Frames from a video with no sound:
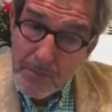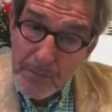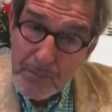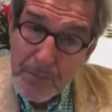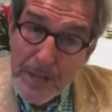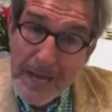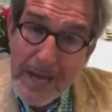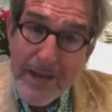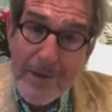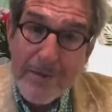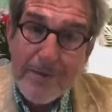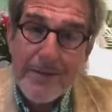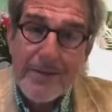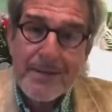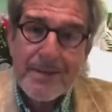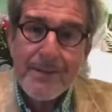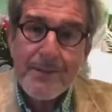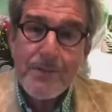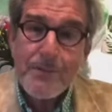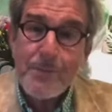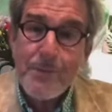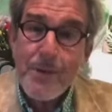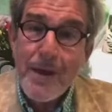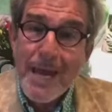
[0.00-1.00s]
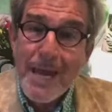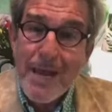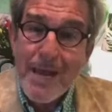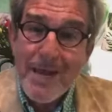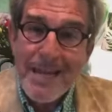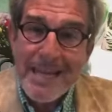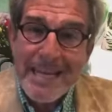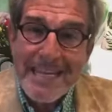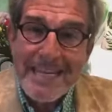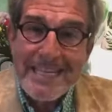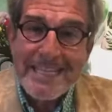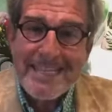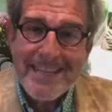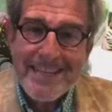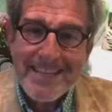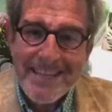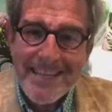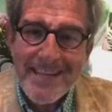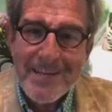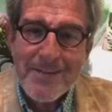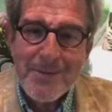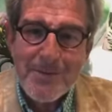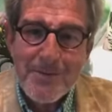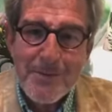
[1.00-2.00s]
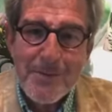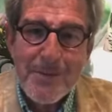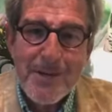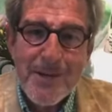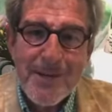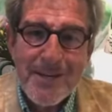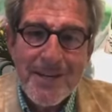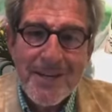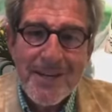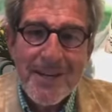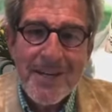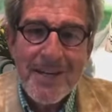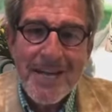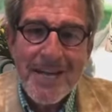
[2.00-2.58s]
And where is it that you